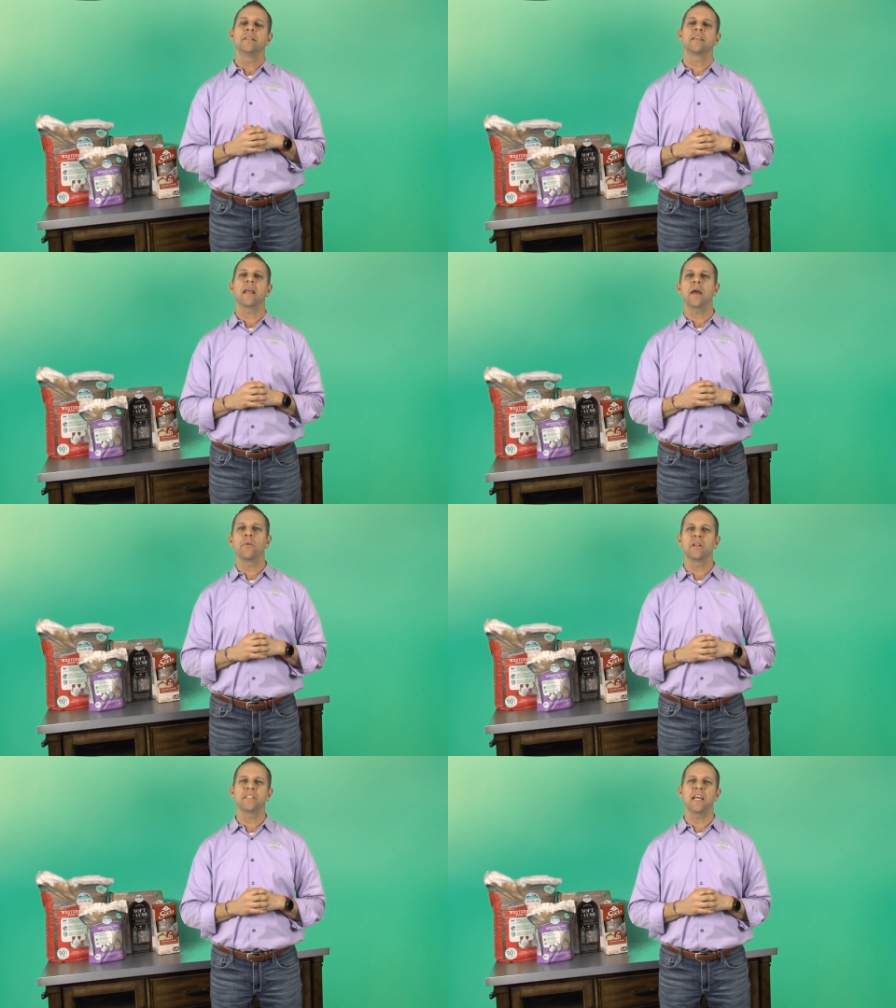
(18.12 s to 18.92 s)
Today, I
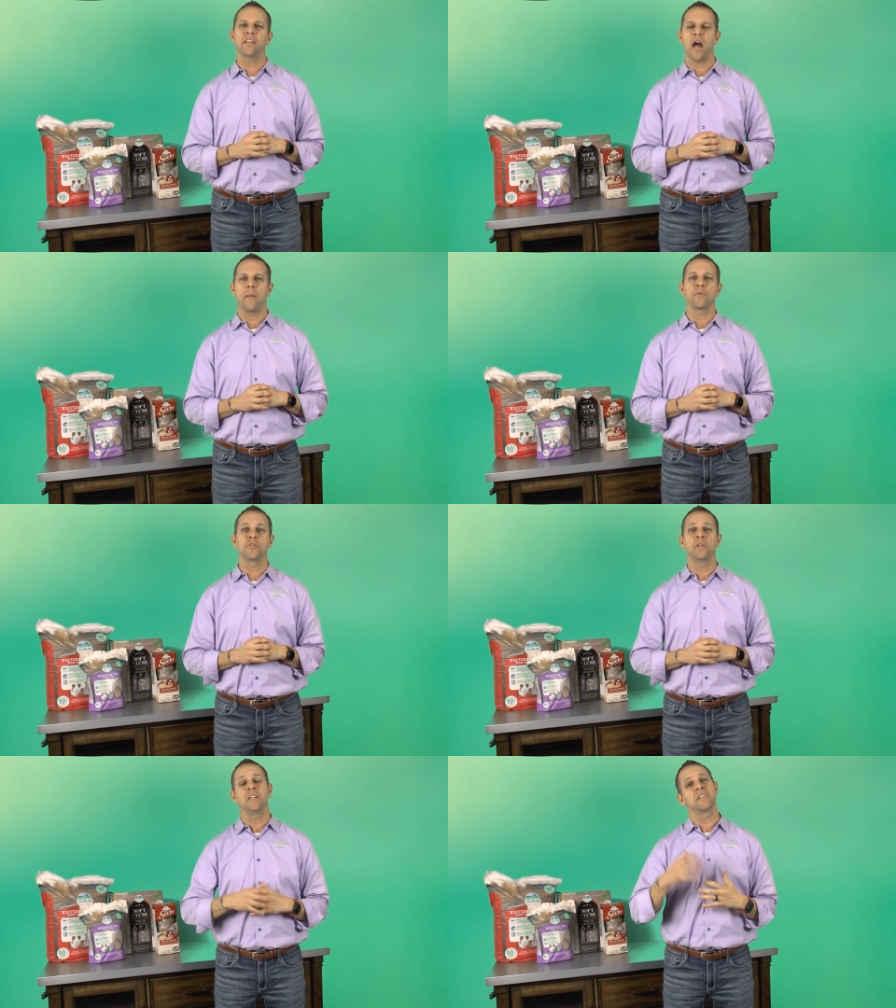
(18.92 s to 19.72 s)
want to take the
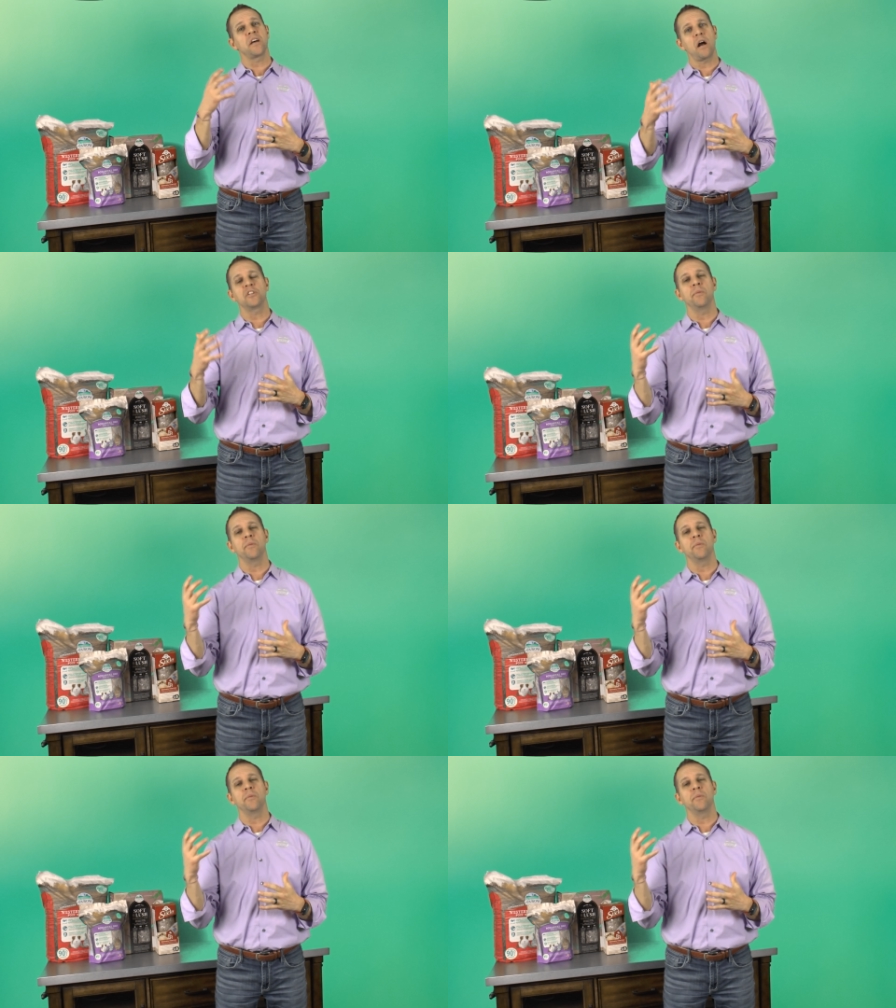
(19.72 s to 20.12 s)
opportunity to talk